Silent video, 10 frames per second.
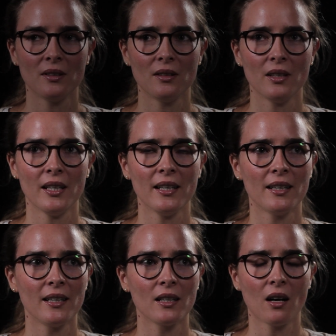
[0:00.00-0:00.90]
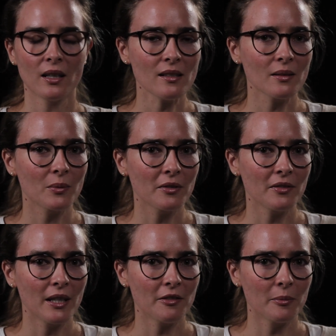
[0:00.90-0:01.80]
The concept of
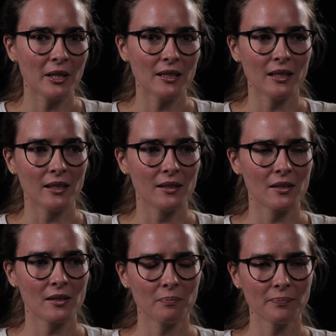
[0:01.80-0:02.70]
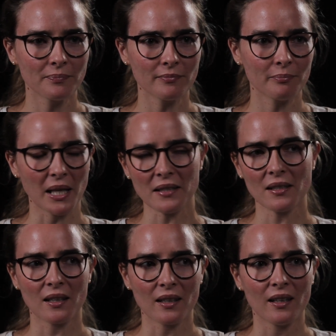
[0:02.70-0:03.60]
ineffability is
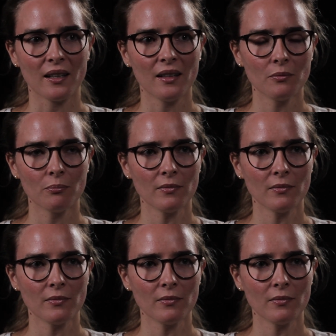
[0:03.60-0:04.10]
basically